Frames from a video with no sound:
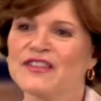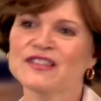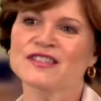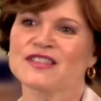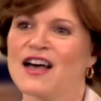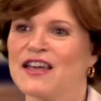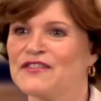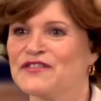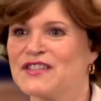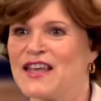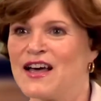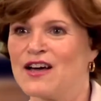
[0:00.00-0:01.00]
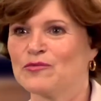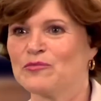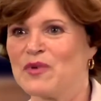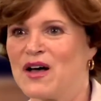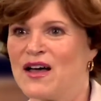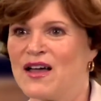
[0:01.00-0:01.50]
this side of
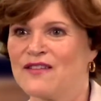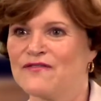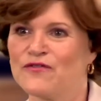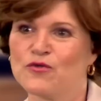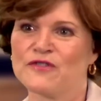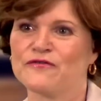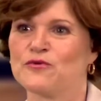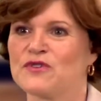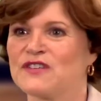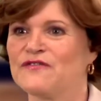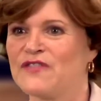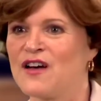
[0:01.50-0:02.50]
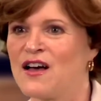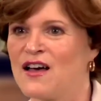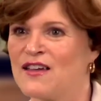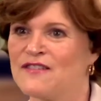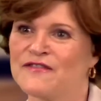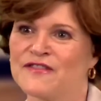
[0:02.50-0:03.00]
town by
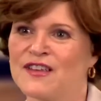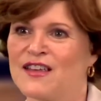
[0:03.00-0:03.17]
4:45,